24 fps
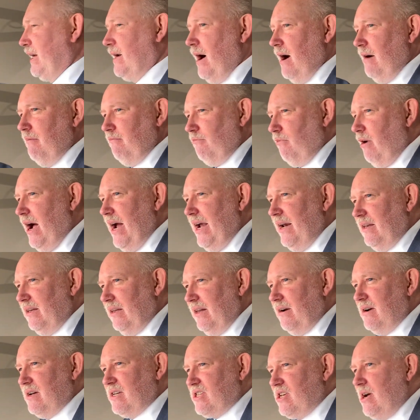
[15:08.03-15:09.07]
that aren't right.
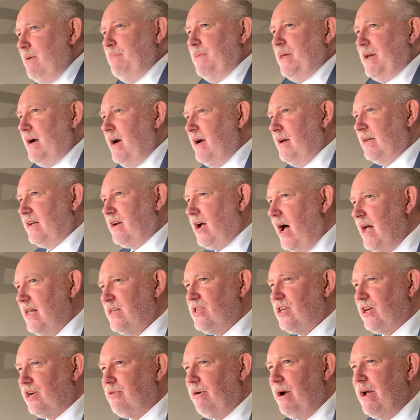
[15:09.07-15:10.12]
There are some that aren't
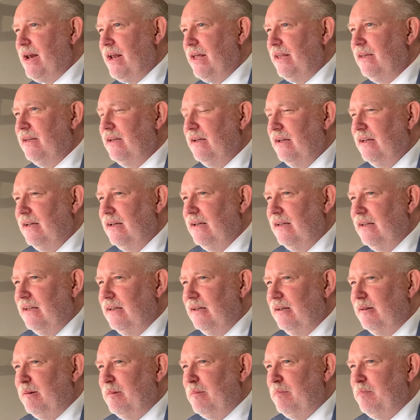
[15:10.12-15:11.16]
consecrated.
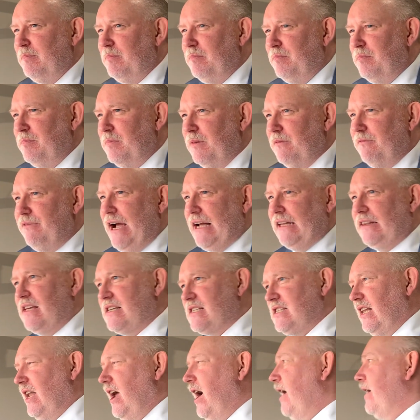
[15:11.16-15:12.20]
In fact,
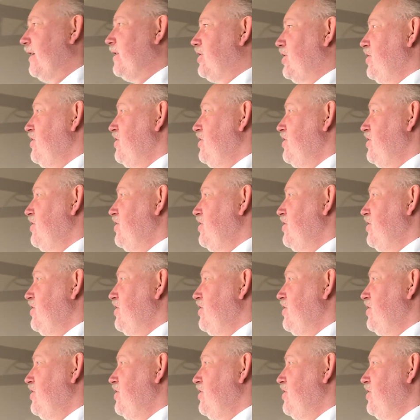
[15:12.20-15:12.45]
there's large